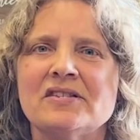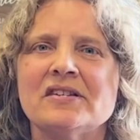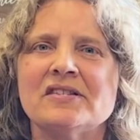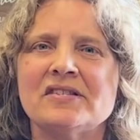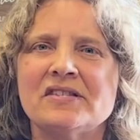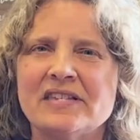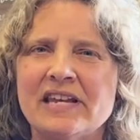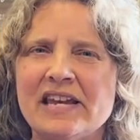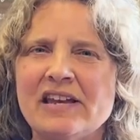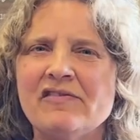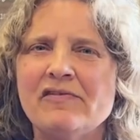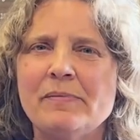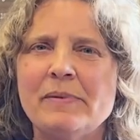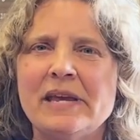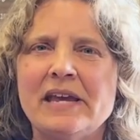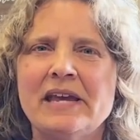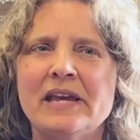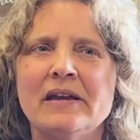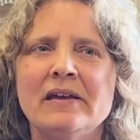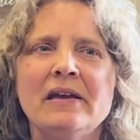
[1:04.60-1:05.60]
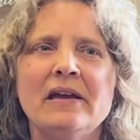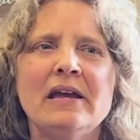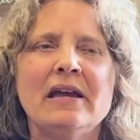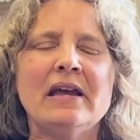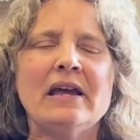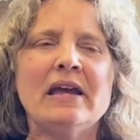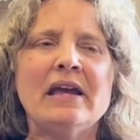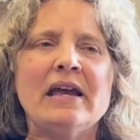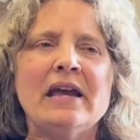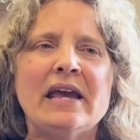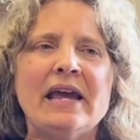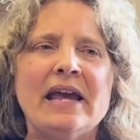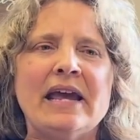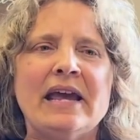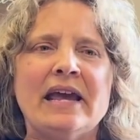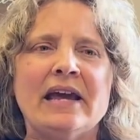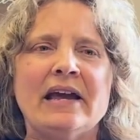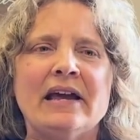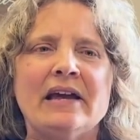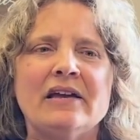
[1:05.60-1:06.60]
save me.
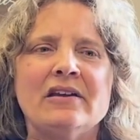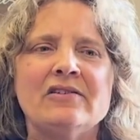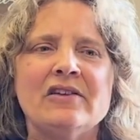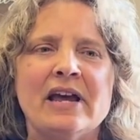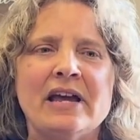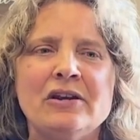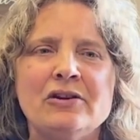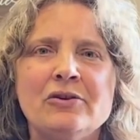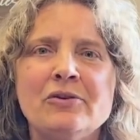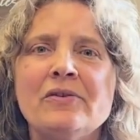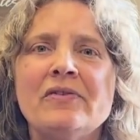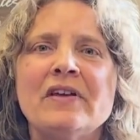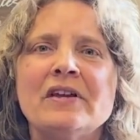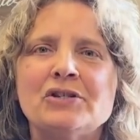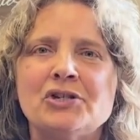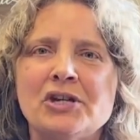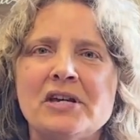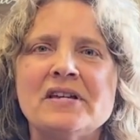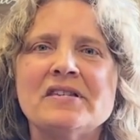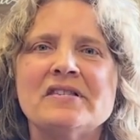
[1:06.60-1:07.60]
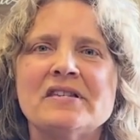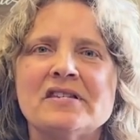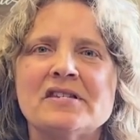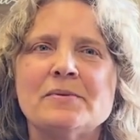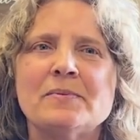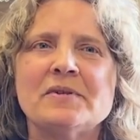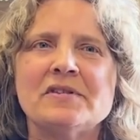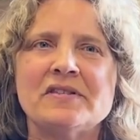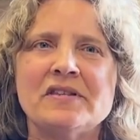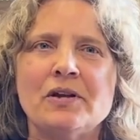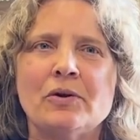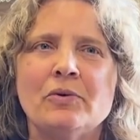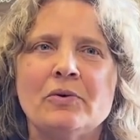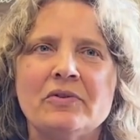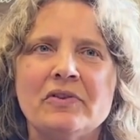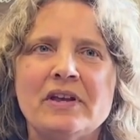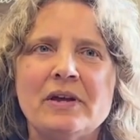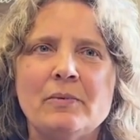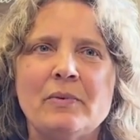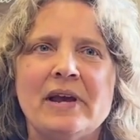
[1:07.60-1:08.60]
And I knew that Jesus was the
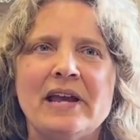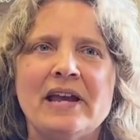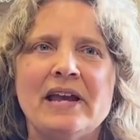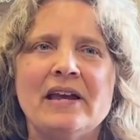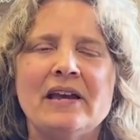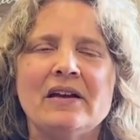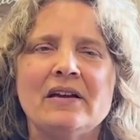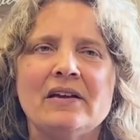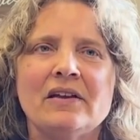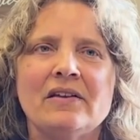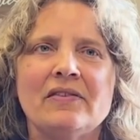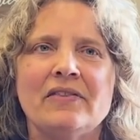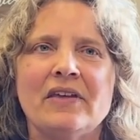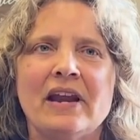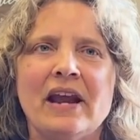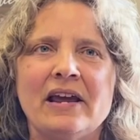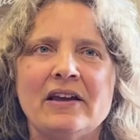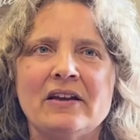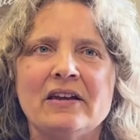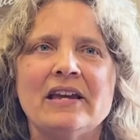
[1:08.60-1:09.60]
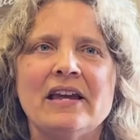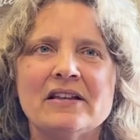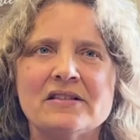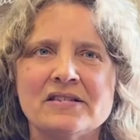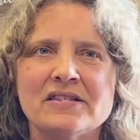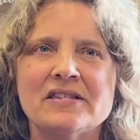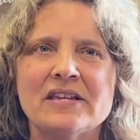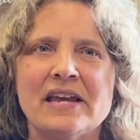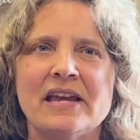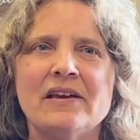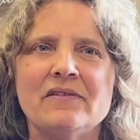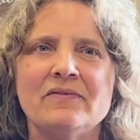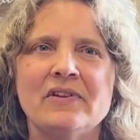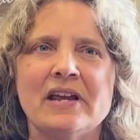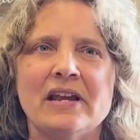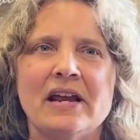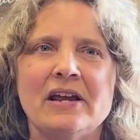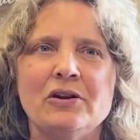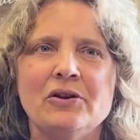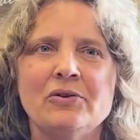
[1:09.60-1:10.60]
only way that I could get saved.
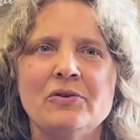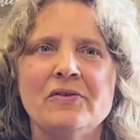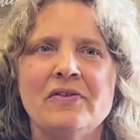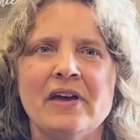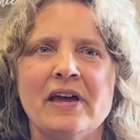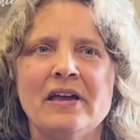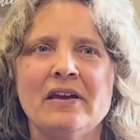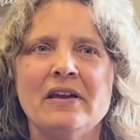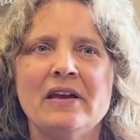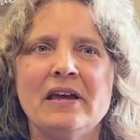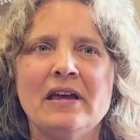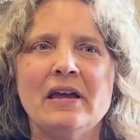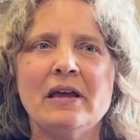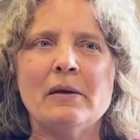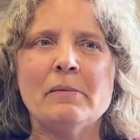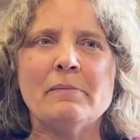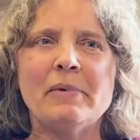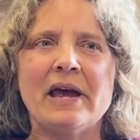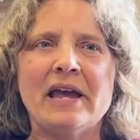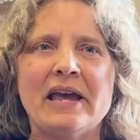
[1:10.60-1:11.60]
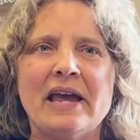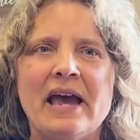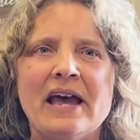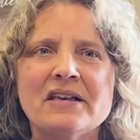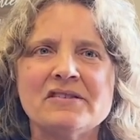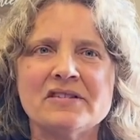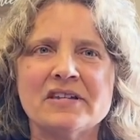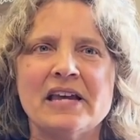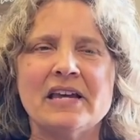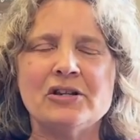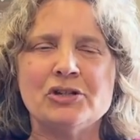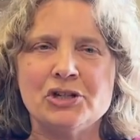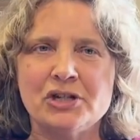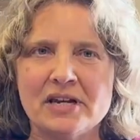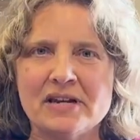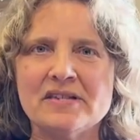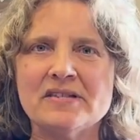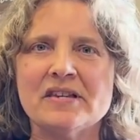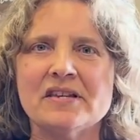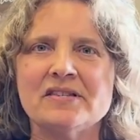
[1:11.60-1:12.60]
And I knew that by asking
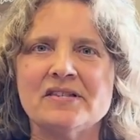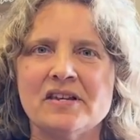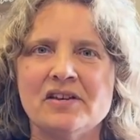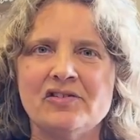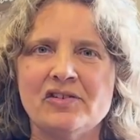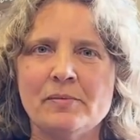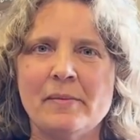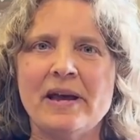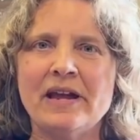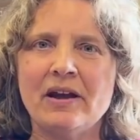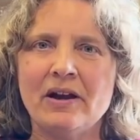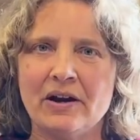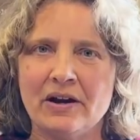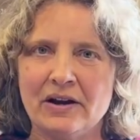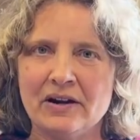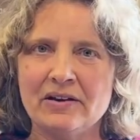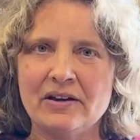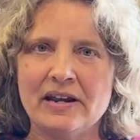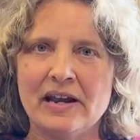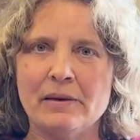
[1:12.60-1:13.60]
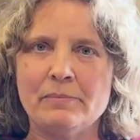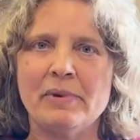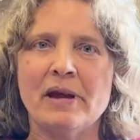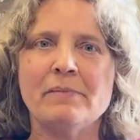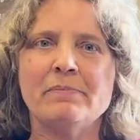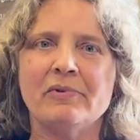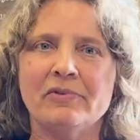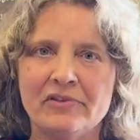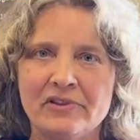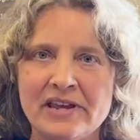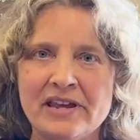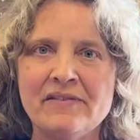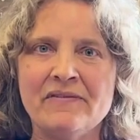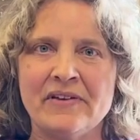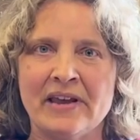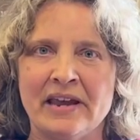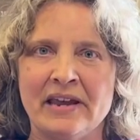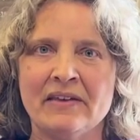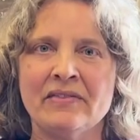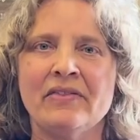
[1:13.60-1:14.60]
Jesus into my heart and by
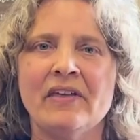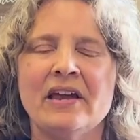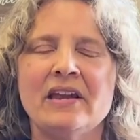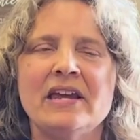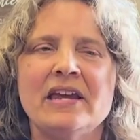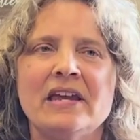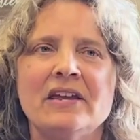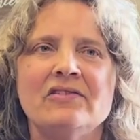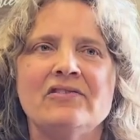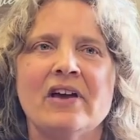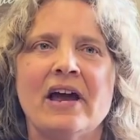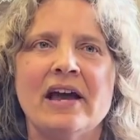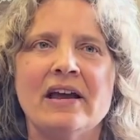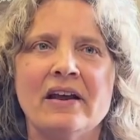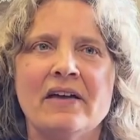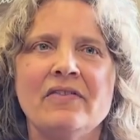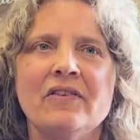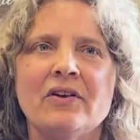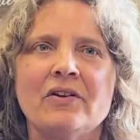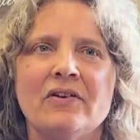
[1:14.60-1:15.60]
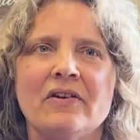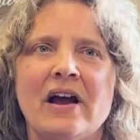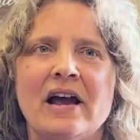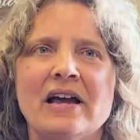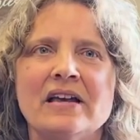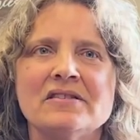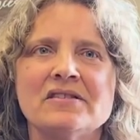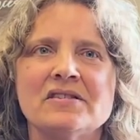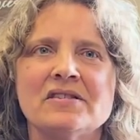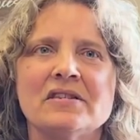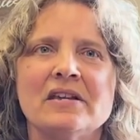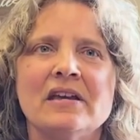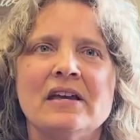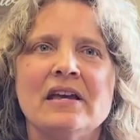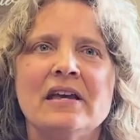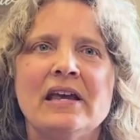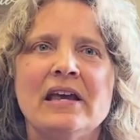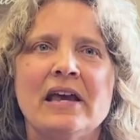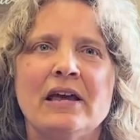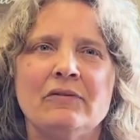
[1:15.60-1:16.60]
believing that he died on the cross
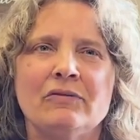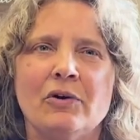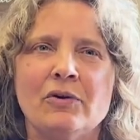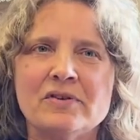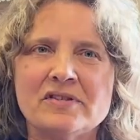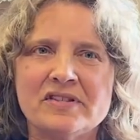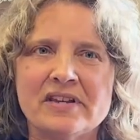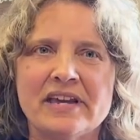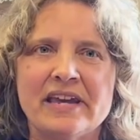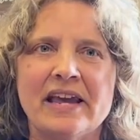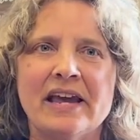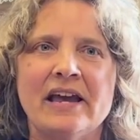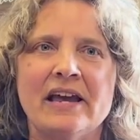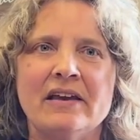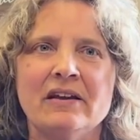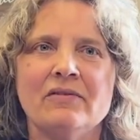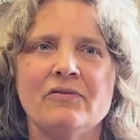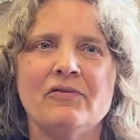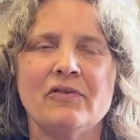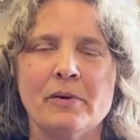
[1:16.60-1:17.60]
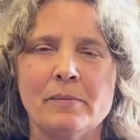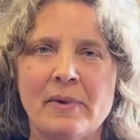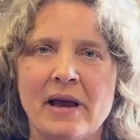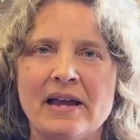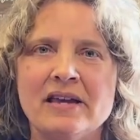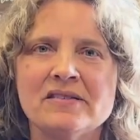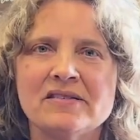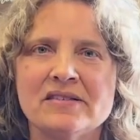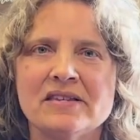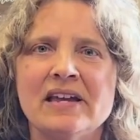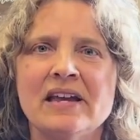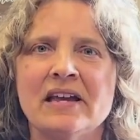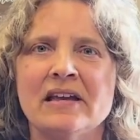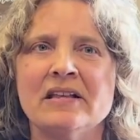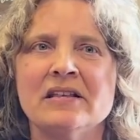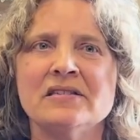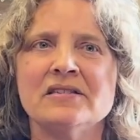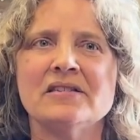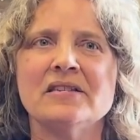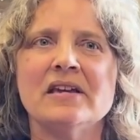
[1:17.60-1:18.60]
and rose again for my
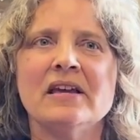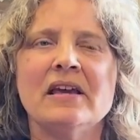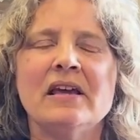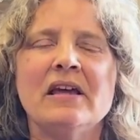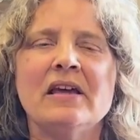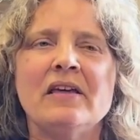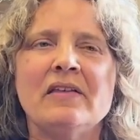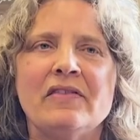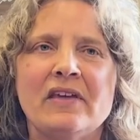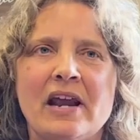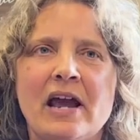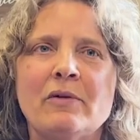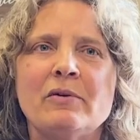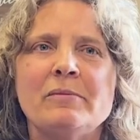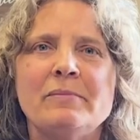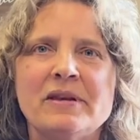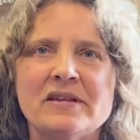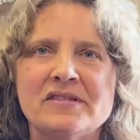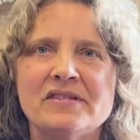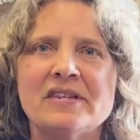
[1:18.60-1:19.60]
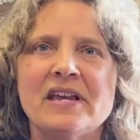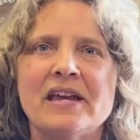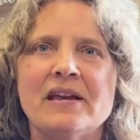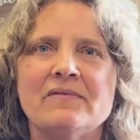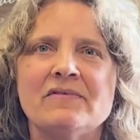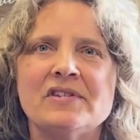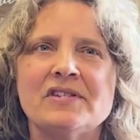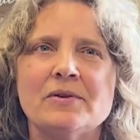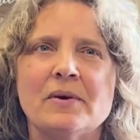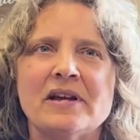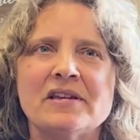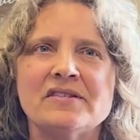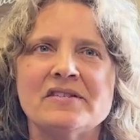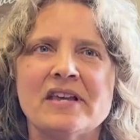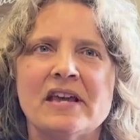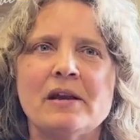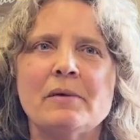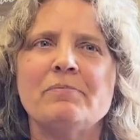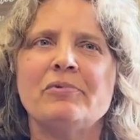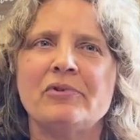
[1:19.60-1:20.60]
sins, that I would be saved. So I
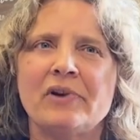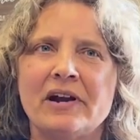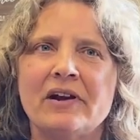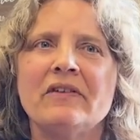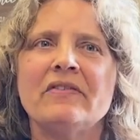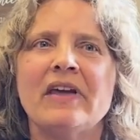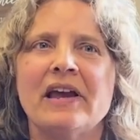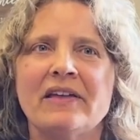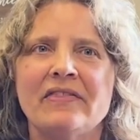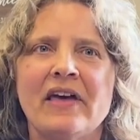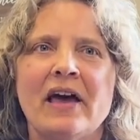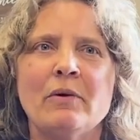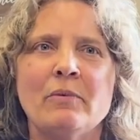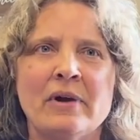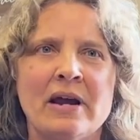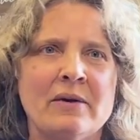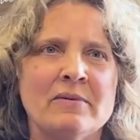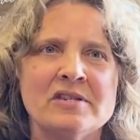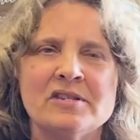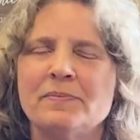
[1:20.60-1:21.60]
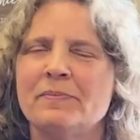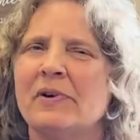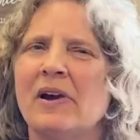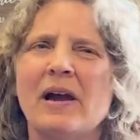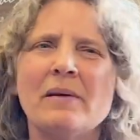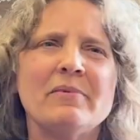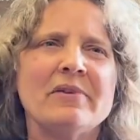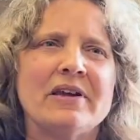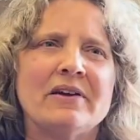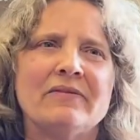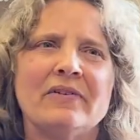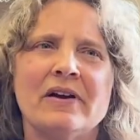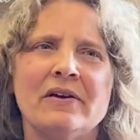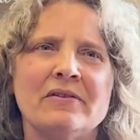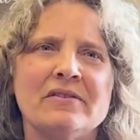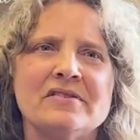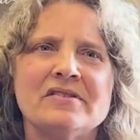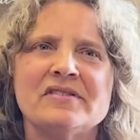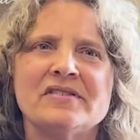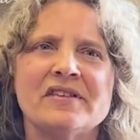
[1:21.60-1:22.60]
said a prayer like that when I was probably
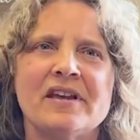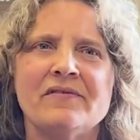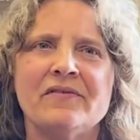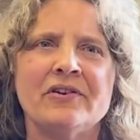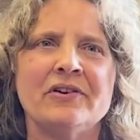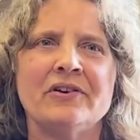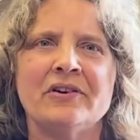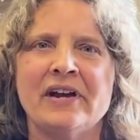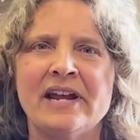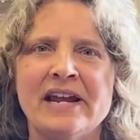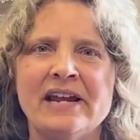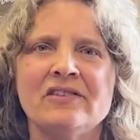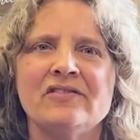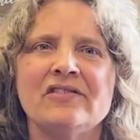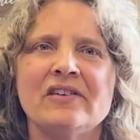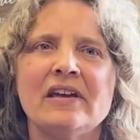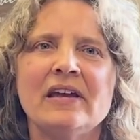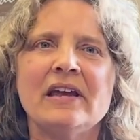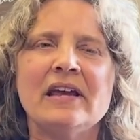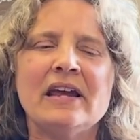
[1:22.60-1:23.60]
around 7 or 8.